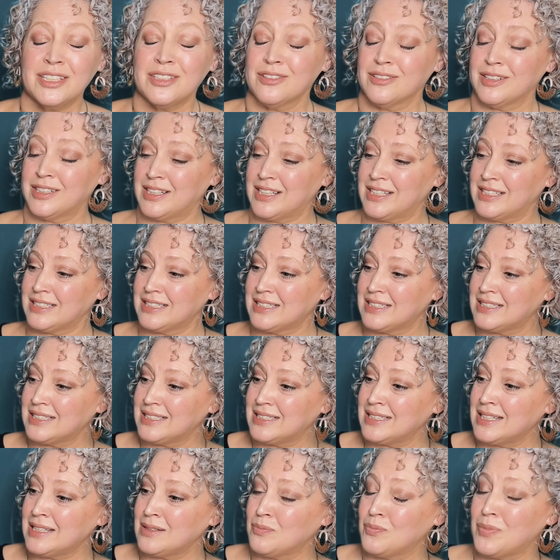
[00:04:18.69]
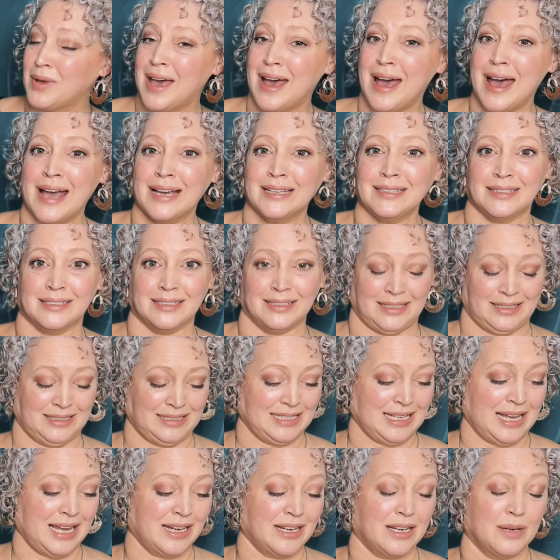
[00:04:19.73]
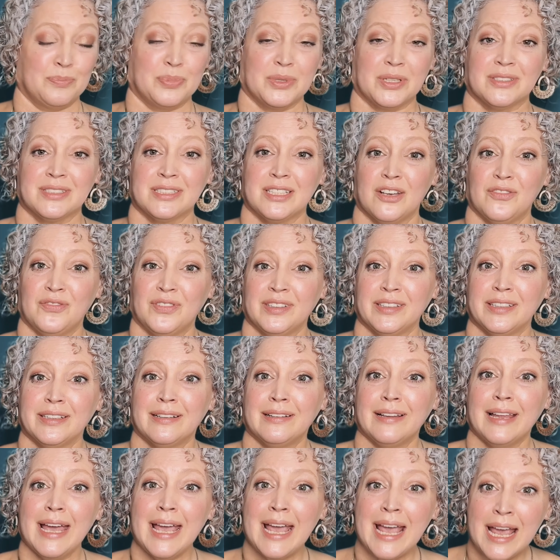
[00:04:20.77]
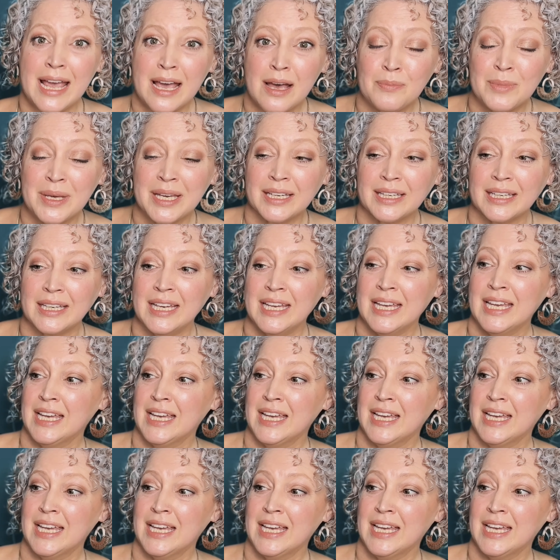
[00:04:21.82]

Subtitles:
You're going to sit back, you're going to tie up yourself a little hammock,